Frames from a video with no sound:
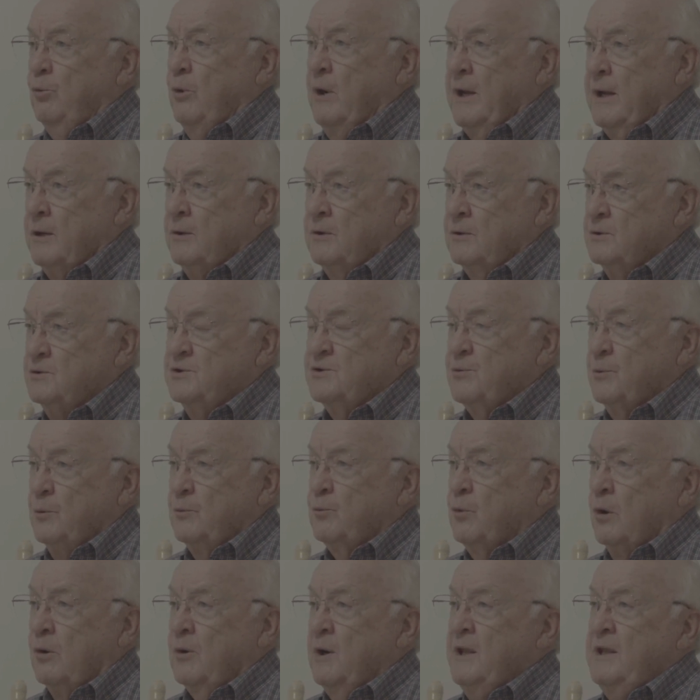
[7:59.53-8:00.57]
records
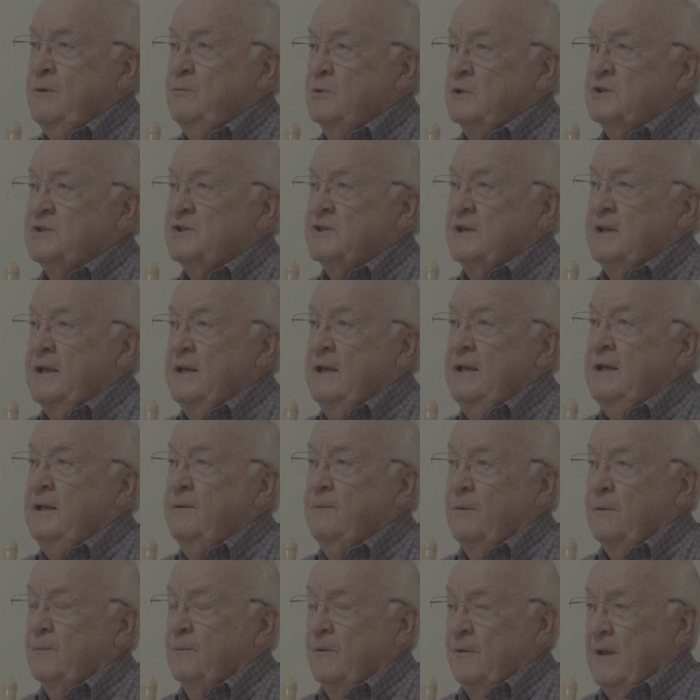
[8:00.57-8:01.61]
where he was
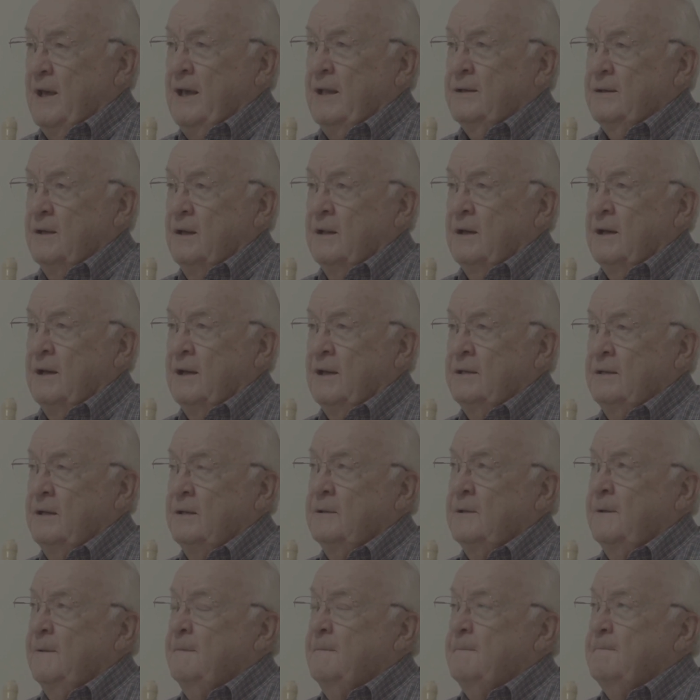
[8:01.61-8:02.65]
staying that night,
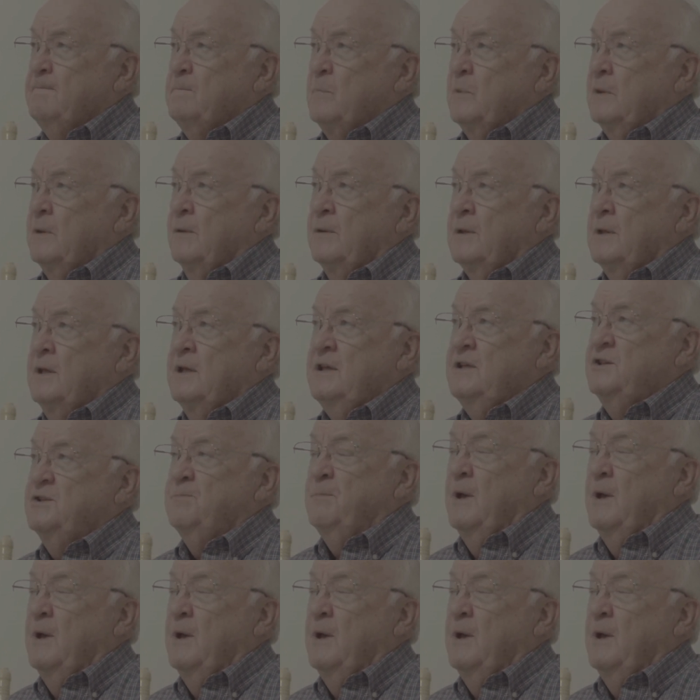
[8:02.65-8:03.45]
he's